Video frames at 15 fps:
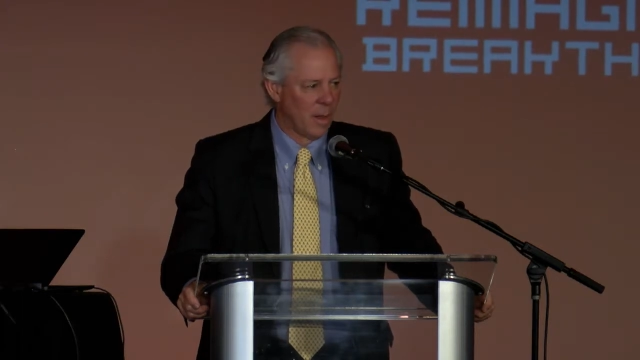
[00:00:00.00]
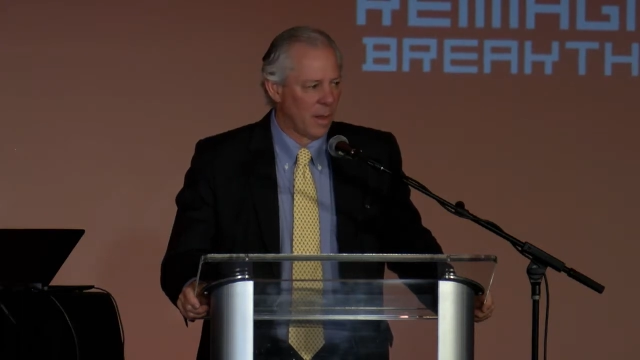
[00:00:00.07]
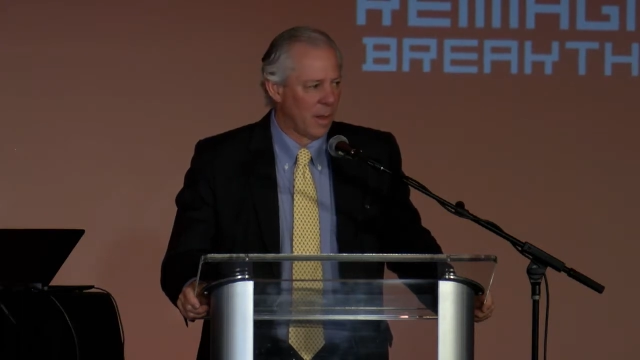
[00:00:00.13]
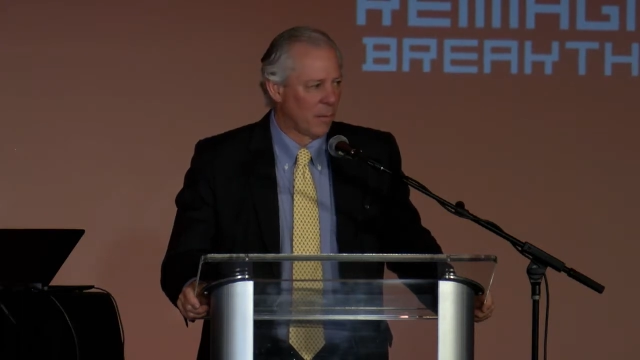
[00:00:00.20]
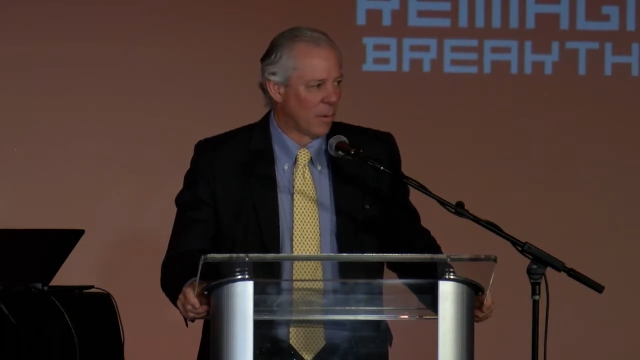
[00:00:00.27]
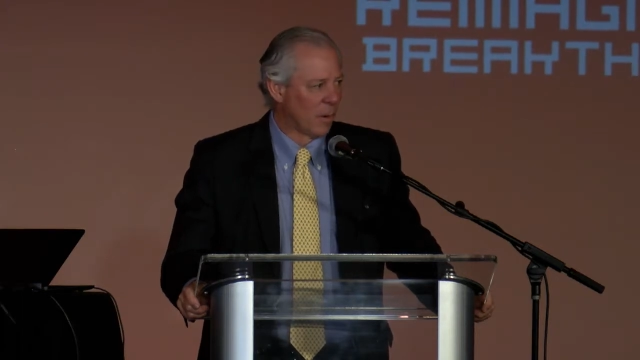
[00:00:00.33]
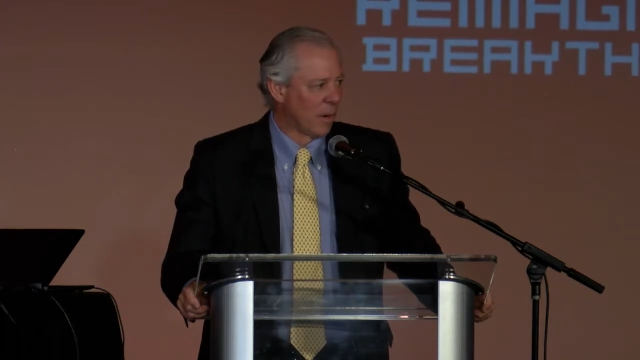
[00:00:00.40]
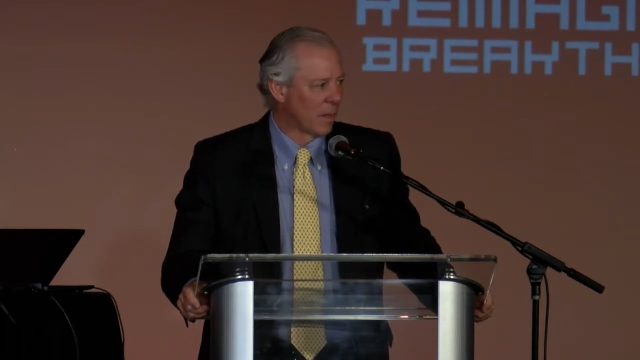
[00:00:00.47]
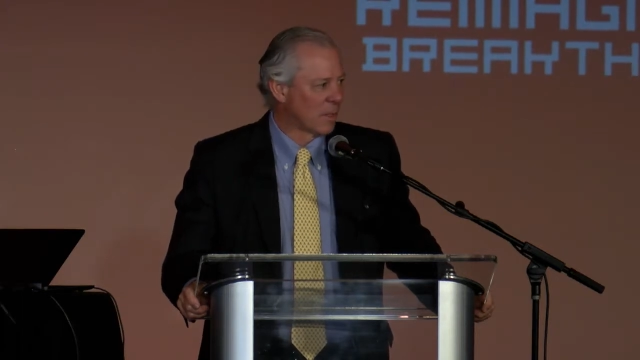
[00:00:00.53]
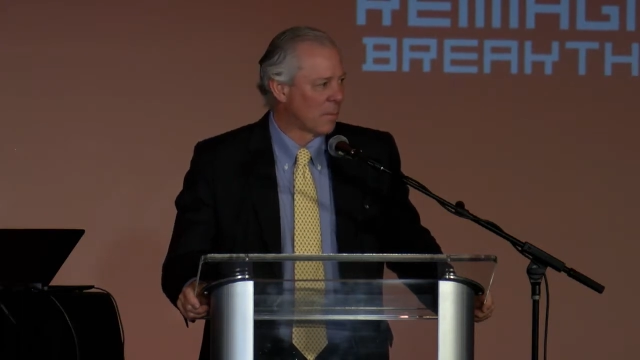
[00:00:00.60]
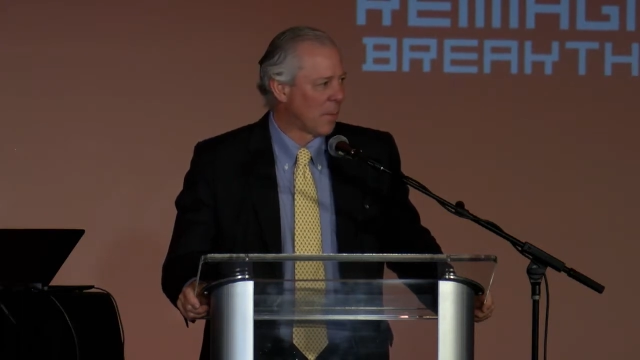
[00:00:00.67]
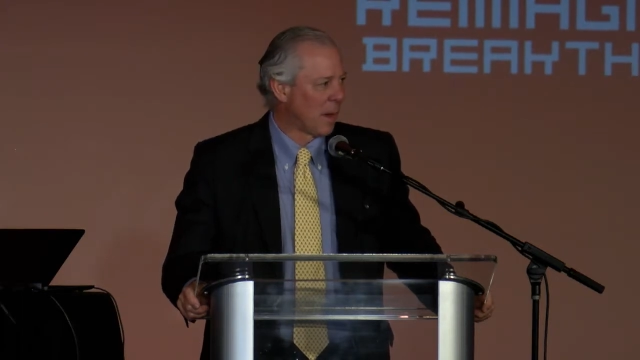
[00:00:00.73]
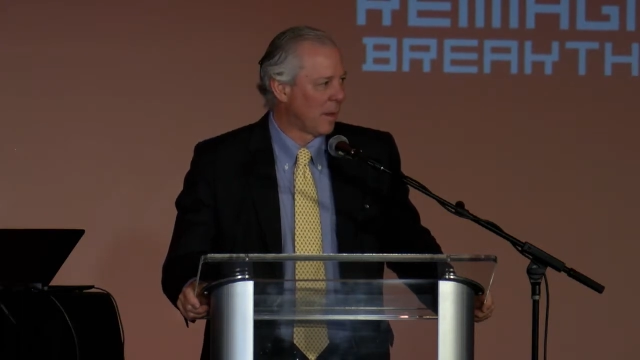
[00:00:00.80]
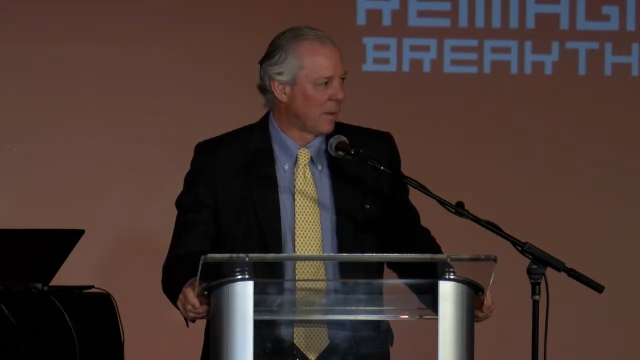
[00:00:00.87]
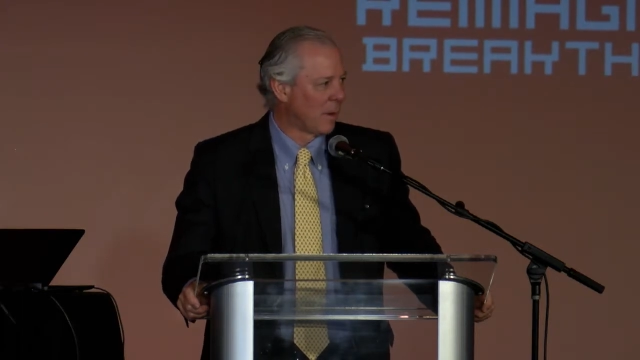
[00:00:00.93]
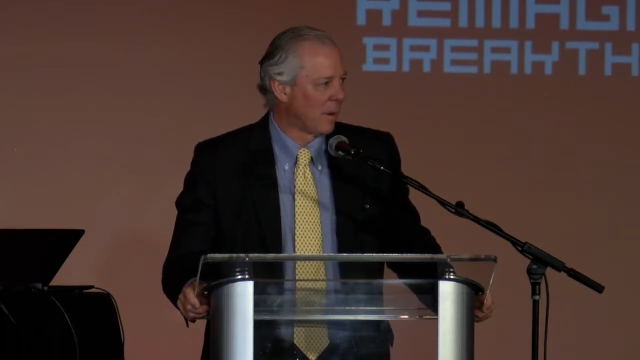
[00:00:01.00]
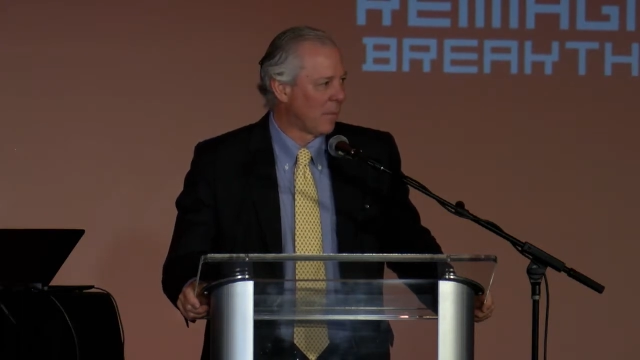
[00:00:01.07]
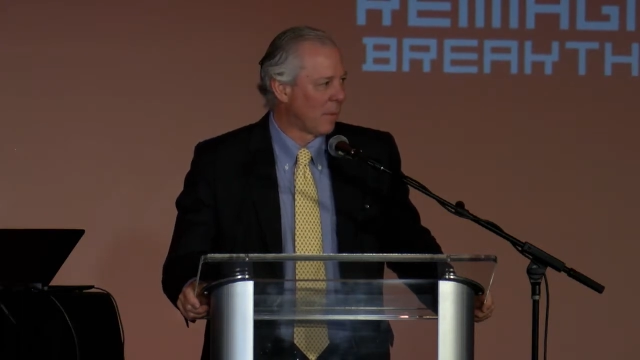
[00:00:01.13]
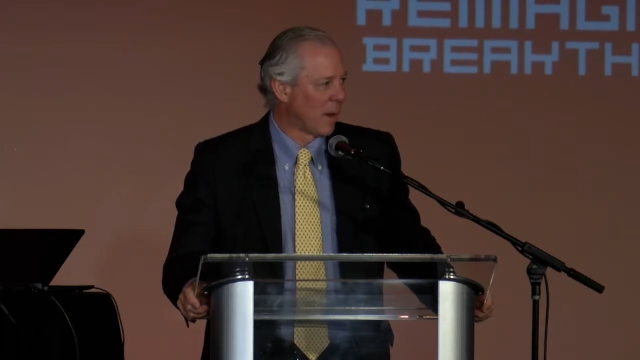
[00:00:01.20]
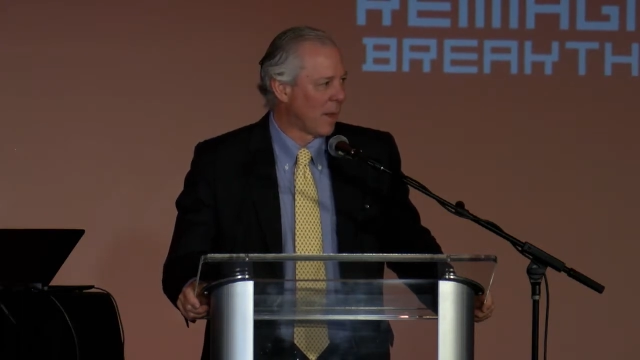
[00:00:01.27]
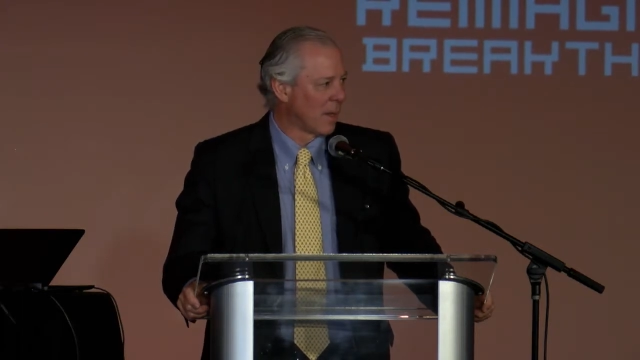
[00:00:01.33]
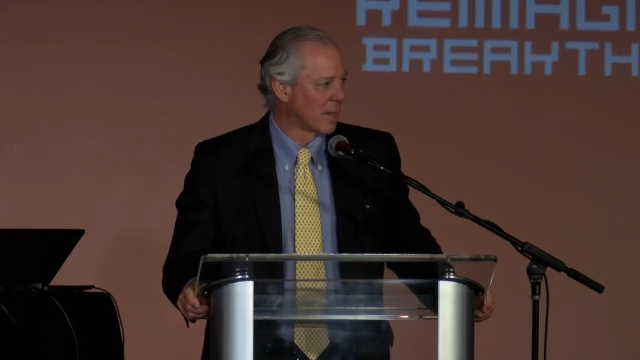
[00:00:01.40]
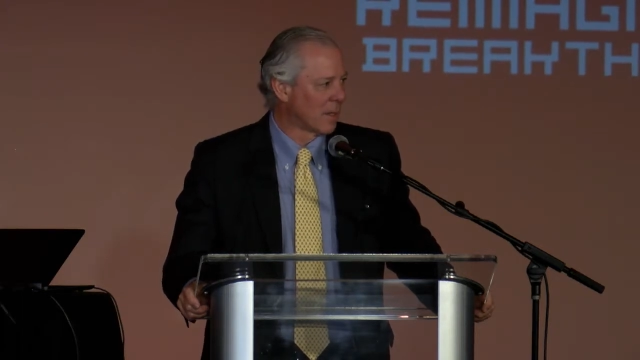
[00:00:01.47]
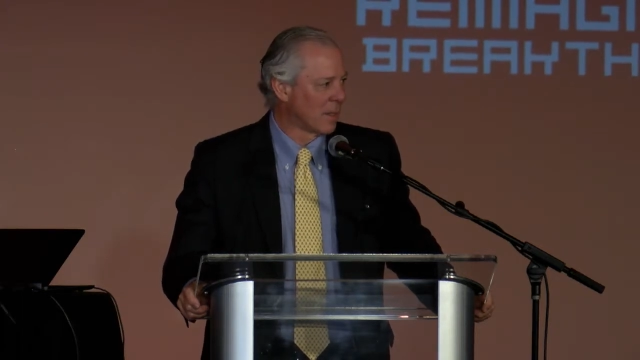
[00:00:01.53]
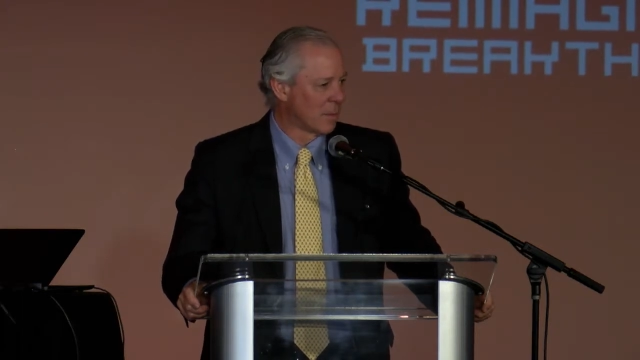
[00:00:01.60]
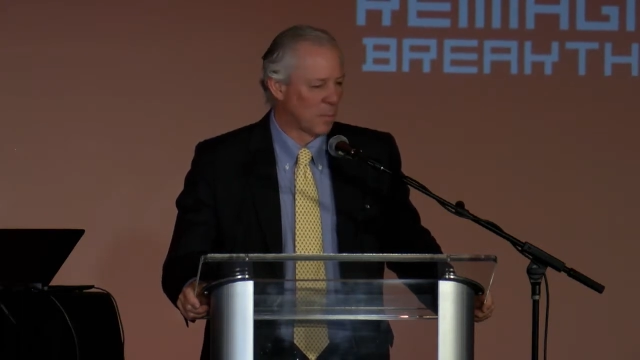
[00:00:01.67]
they want to expand their horizons,